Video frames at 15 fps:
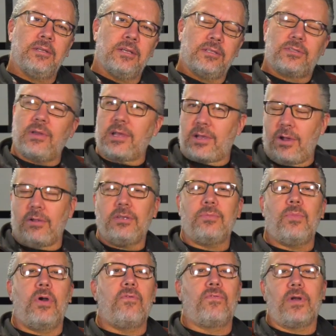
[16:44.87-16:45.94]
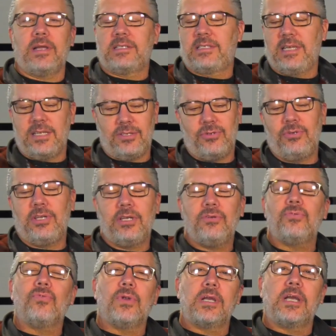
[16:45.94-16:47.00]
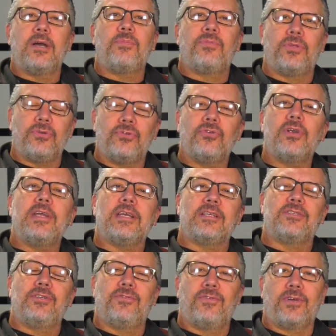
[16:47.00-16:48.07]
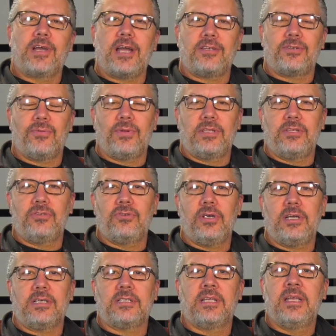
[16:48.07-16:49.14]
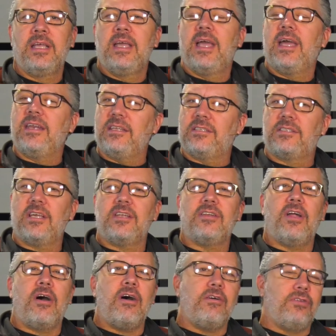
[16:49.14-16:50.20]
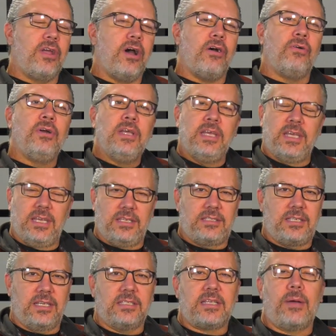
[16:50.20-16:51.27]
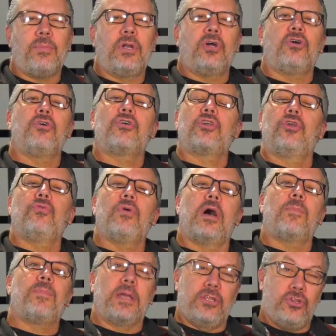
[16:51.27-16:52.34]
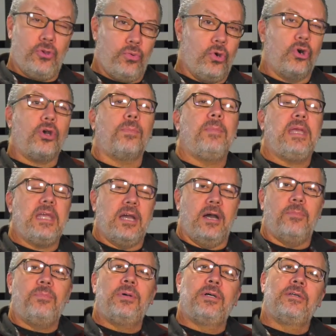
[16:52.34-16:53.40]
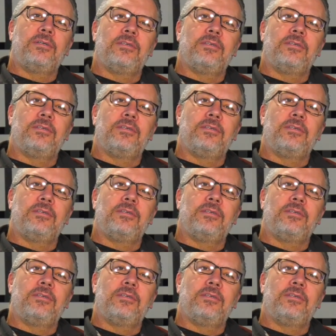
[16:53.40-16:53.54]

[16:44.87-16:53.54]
So I called him over. I said, You didn't ring up the drinks. You forgot to ring the drinks. And he said, Oh, no. He says, I'm going to hook you up and you hook me up.